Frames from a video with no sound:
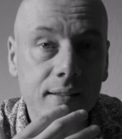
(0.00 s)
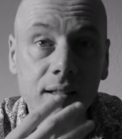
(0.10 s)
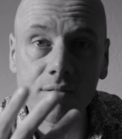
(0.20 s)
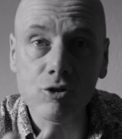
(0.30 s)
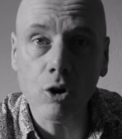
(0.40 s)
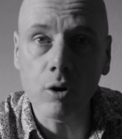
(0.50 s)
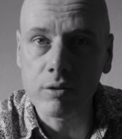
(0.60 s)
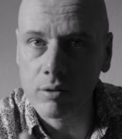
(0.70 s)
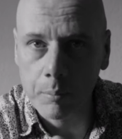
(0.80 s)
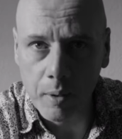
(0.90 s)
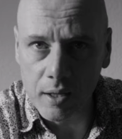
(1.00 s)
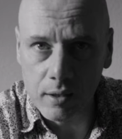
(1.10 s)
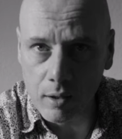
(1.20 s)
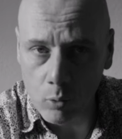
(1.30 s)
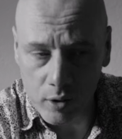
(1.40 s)
This choice
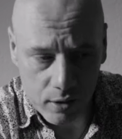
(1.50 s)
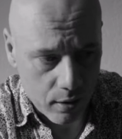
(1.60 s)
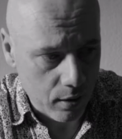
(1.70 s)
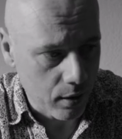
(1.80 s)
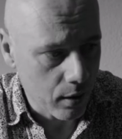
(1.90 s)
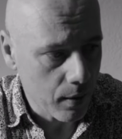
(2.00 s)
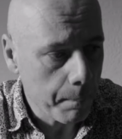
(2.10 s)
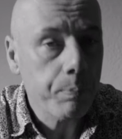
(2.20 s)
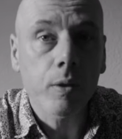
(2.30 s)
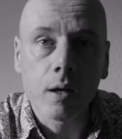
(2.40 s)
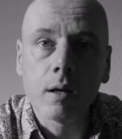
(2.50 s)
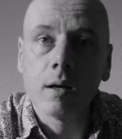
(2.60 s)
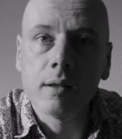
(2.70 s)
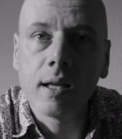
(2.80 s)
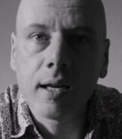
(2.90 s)
made with the
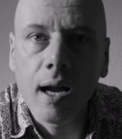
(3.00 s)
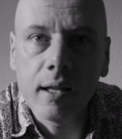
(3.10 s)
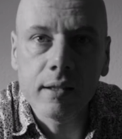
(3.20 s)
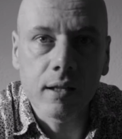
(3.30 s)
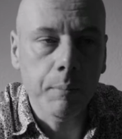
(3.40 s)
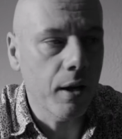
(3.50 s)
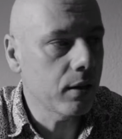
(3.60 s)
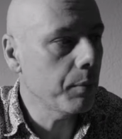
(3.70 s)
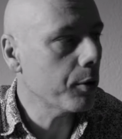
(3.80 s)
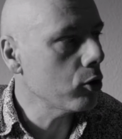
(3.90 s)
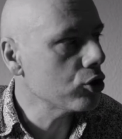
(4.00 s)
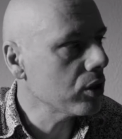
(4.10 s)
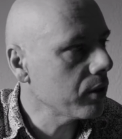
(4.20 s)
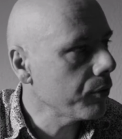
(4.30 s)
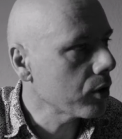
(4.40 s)
Reality Remade
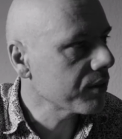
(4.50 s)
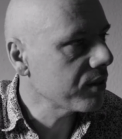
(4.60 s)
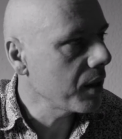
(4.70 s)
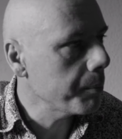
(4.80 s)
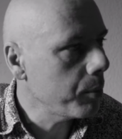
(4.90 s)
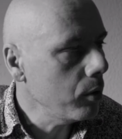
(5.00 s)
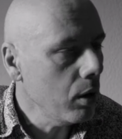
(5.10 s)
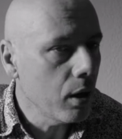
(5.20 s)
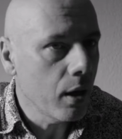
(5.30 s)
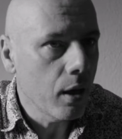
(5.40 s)
project, for example,